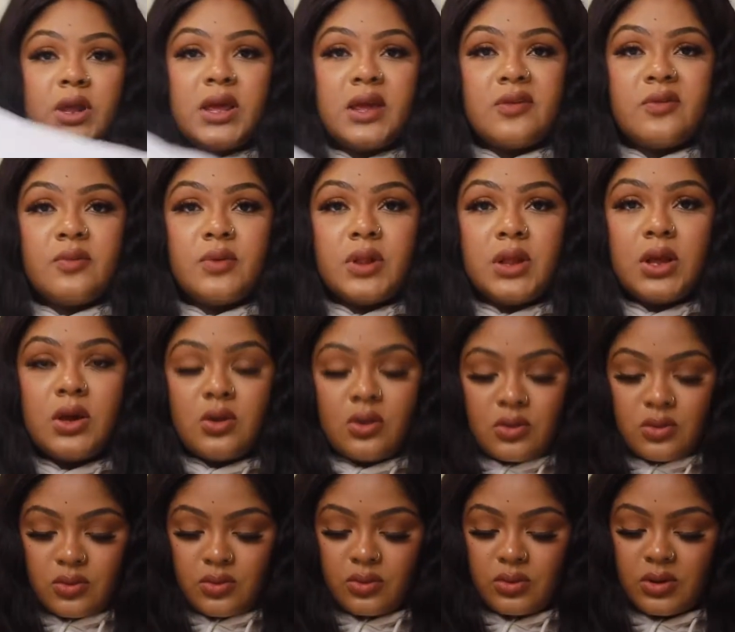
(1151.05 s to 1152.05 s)
it gets really
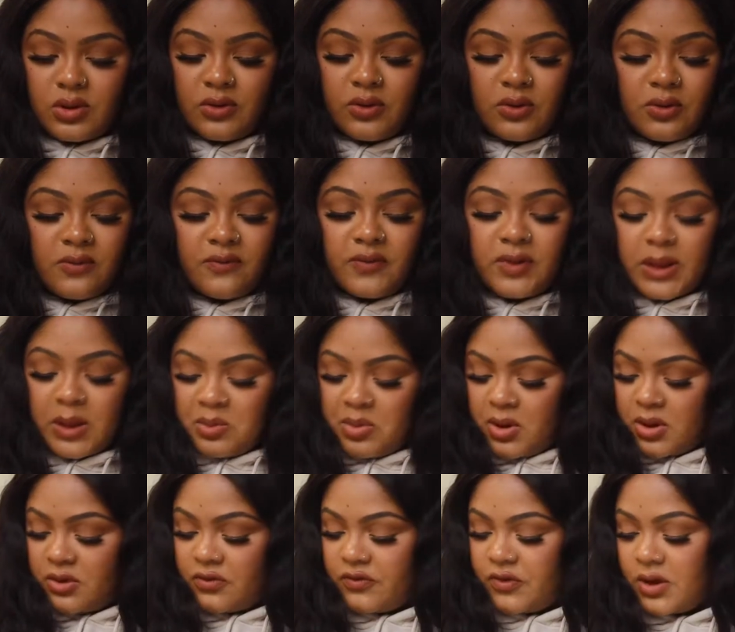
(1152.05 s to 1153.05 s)
cold and you don't feel like
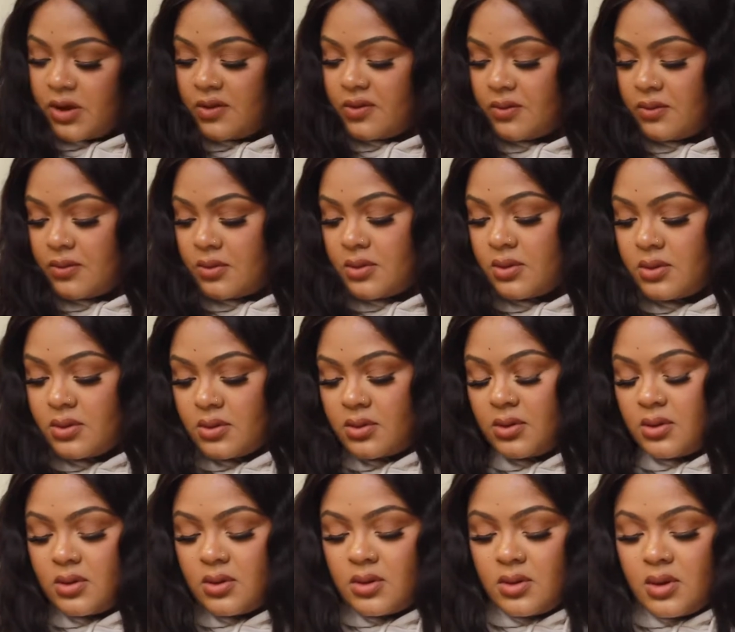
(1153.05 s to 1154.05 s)
putting jeans on.
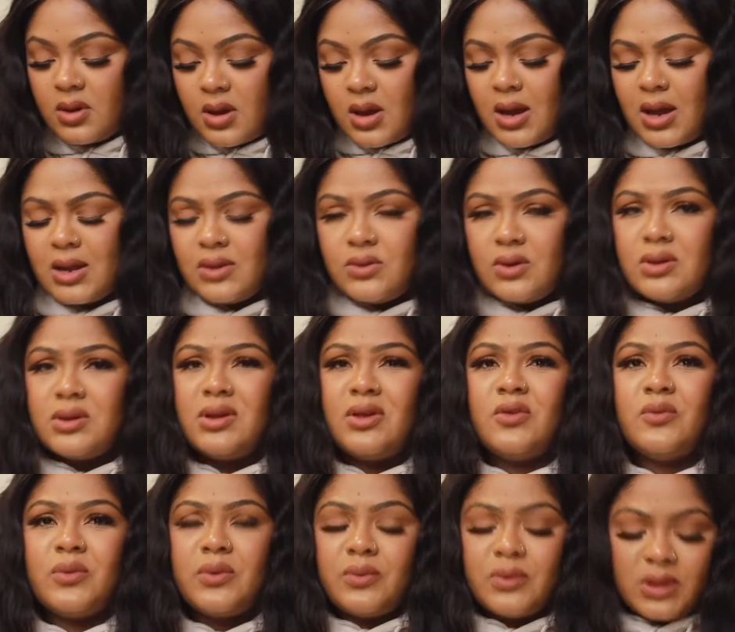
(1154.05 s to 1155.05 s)
I thought
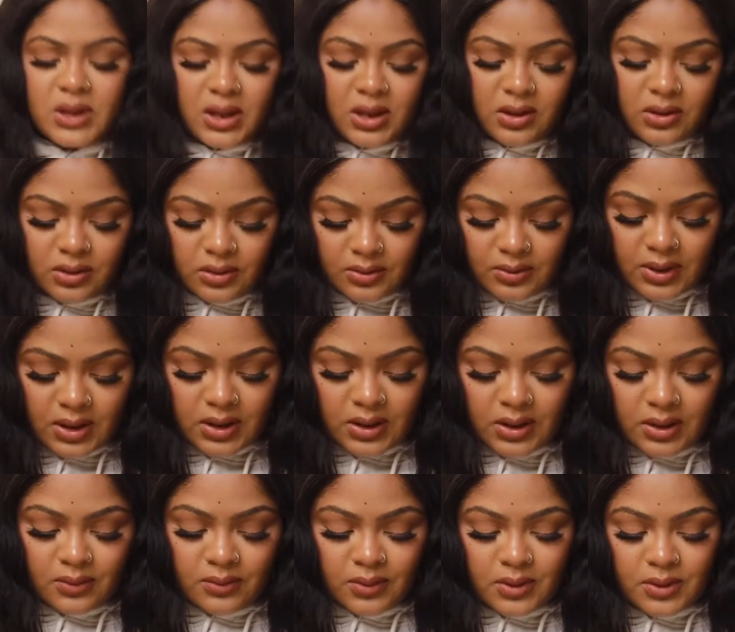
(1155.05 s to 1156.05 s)
these were really cute, and
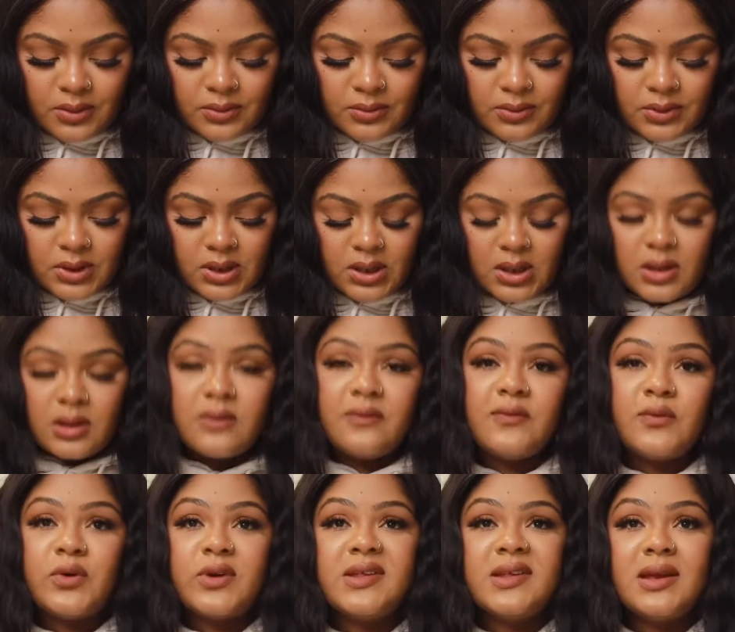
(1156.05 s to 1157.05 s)
they were only
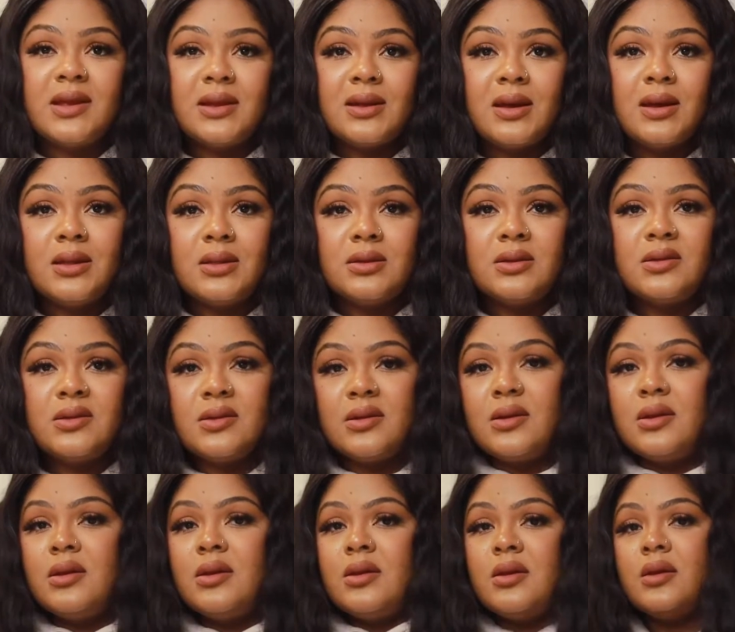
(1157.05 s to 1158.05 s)
$14.
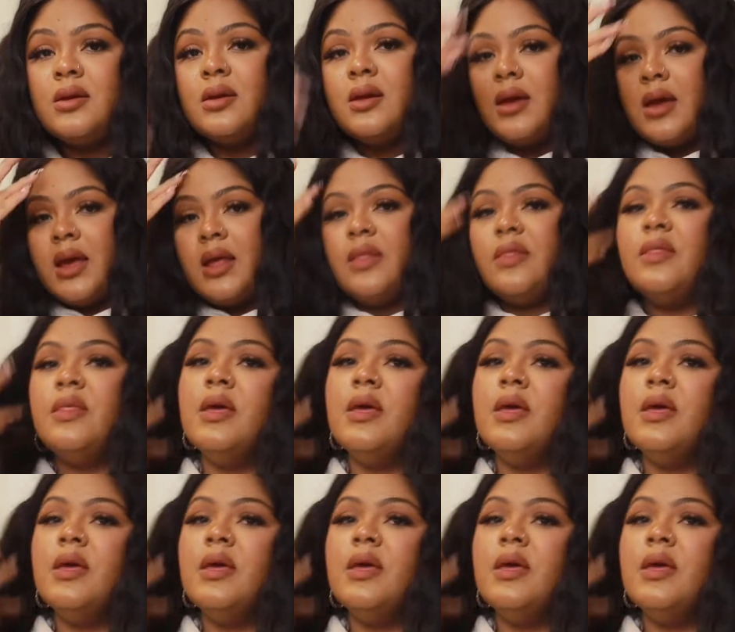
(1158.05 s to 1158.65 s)
And